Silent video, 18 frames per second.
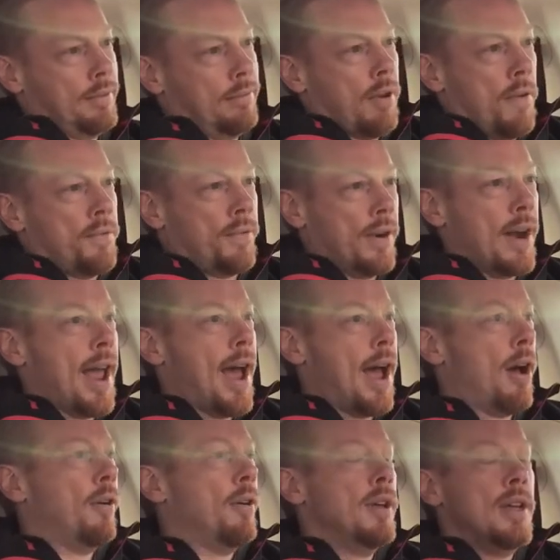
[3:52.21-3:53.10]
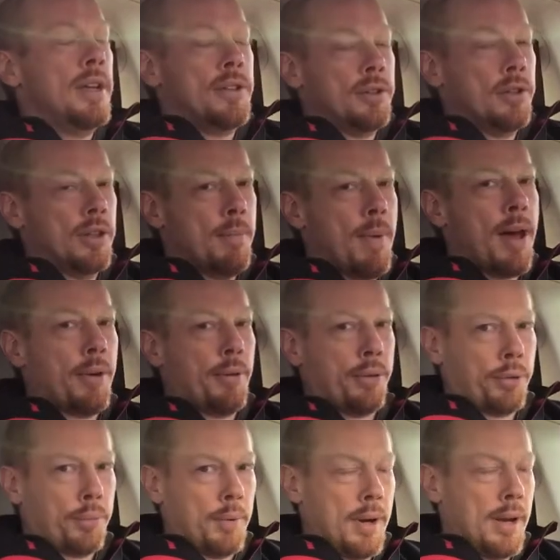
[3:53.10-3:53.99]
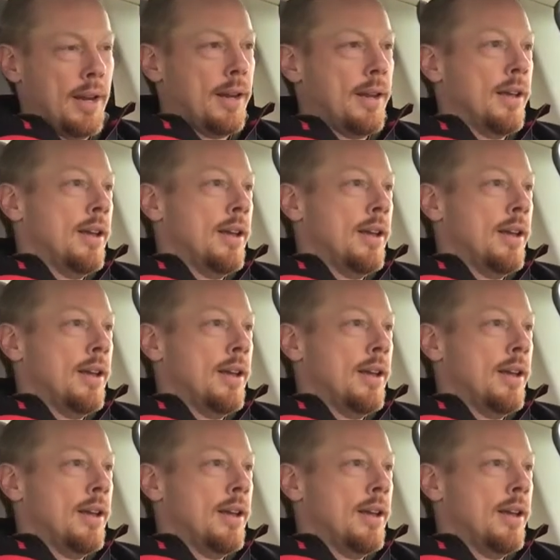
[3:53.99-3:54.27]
well, for now, to the Model 3.